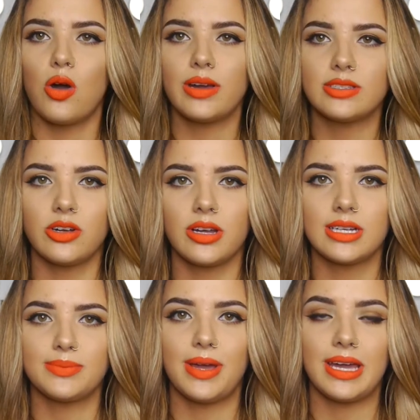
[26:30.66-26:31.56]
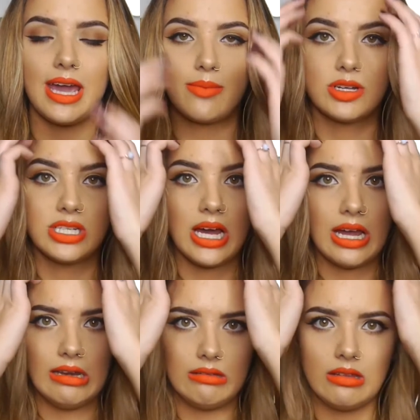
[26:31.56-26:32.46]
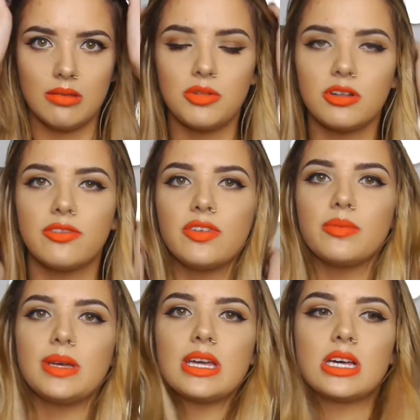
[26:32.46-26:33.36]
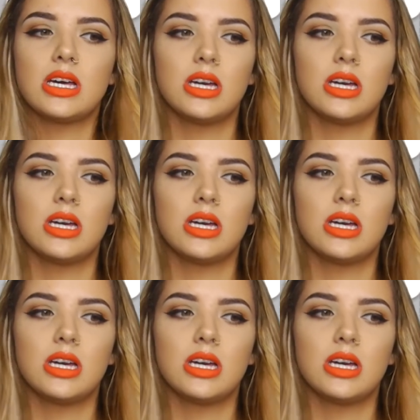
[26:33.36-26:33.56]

okay, sorry guys, my camera died in the middle of filming.